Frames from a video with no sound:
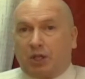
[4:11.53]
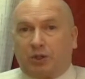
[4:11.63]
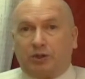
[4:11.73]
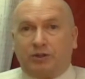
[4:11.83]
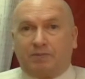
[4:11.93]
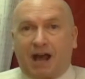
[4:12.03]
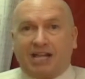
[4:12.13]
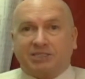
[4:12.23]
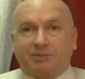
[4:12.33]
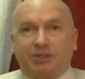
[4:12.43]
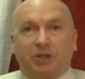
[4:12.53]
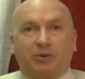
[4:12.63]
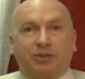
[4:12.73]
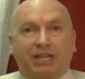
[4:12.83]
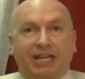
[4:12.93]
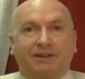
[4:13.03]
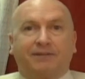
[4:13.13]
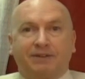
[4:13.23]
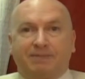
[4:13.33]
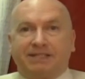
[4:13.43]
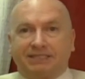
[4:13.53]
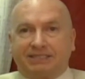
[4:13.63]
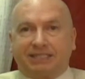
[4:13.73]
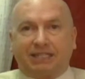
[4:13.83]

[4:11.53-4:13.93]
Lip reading: Could you possibly go to every business